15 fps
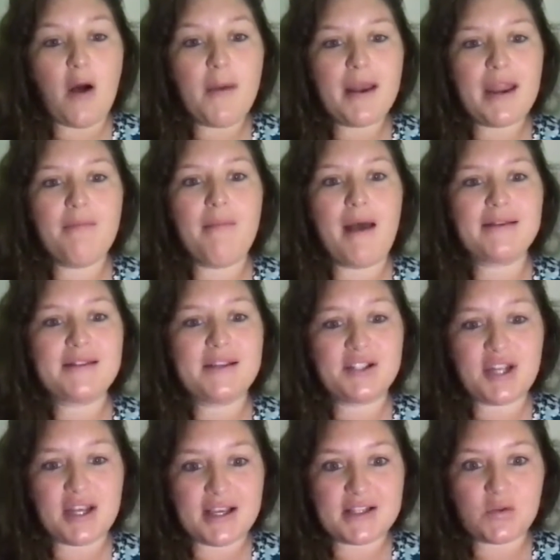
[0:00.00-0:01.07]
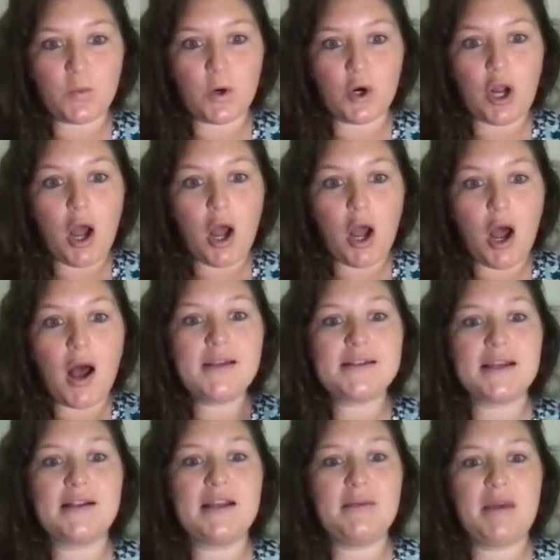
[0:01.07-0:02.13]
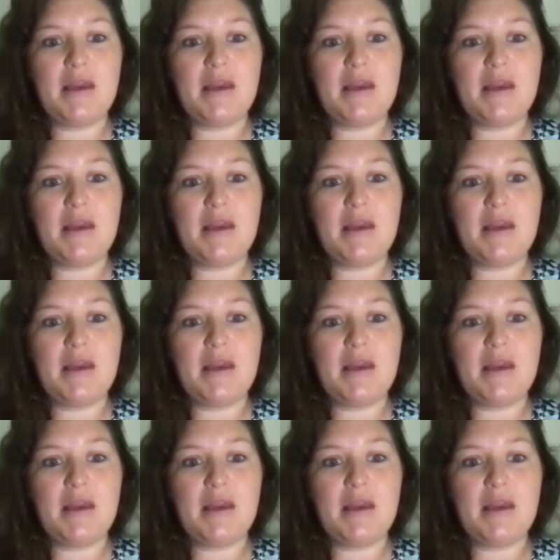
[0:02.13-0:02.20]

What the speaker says: many messages we're constantly